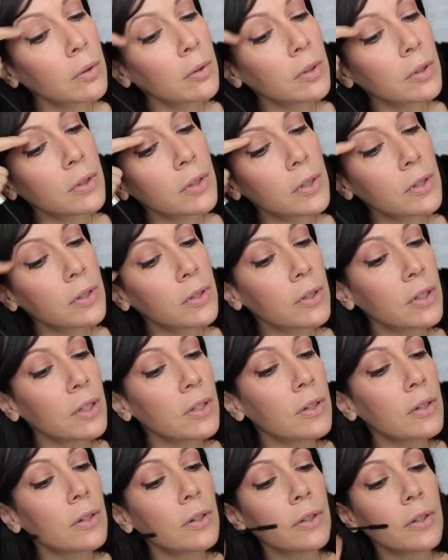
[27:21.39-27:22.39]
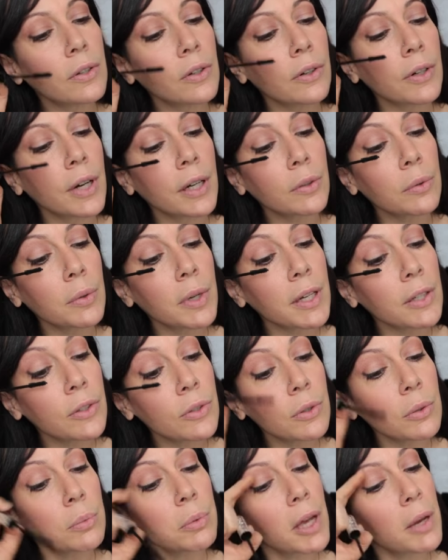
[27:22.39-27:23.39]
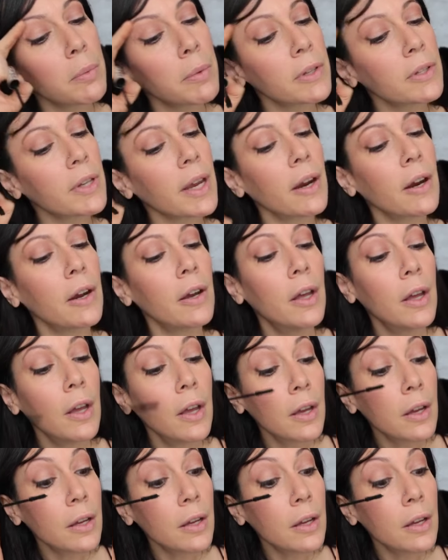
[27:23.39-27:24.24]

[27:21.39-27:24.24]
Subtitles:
This is considered the correct way to apply mascara.